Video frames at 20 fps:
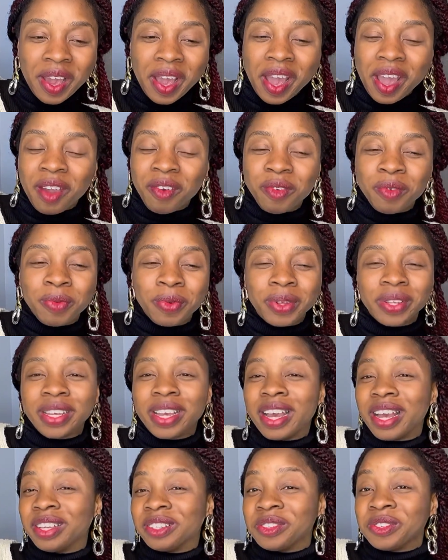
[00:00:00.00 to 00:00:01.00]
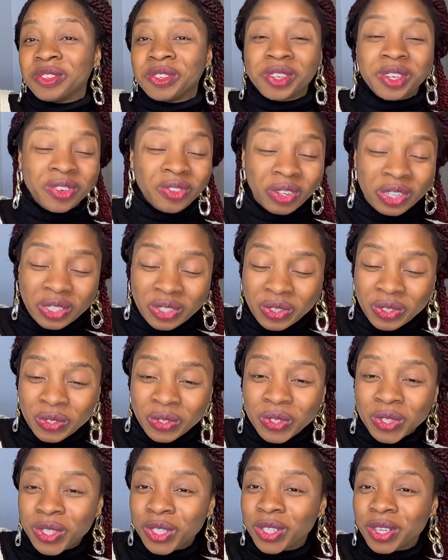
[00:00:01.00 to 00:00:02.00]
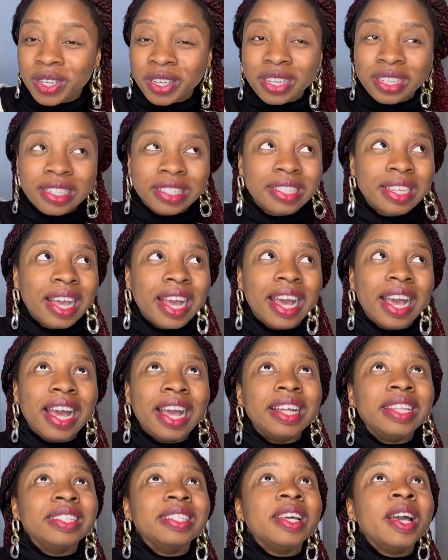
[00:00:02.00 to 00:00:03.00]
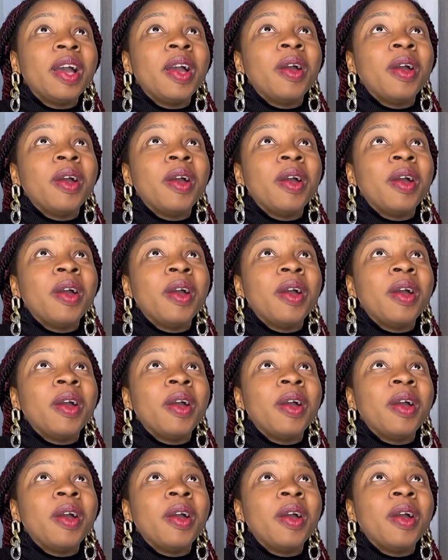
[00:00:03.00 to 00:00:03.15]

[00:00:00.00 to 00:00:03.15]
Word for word: everybody has new year resolutions and